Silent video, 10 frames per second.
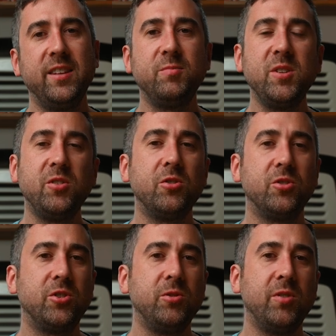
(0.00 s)
This means you can
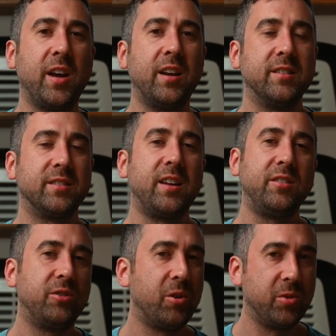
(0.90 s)
shoot at a
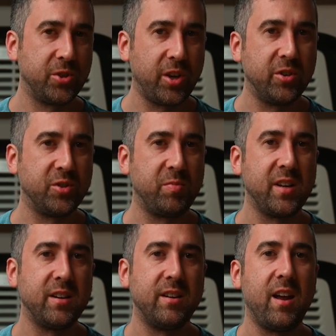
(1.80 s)
slightly lower shutter
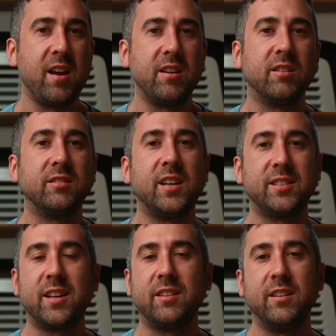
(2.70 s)
speed and you're
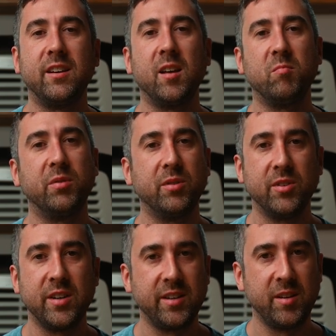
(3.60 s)
less likely to get
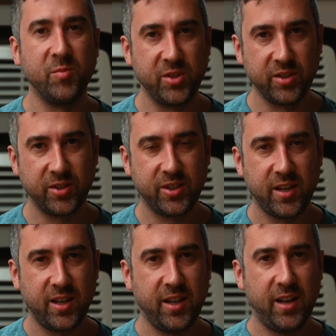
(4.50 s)
blurry images.
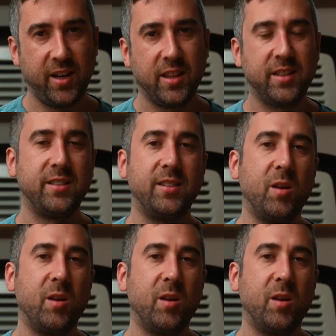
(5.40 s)
This is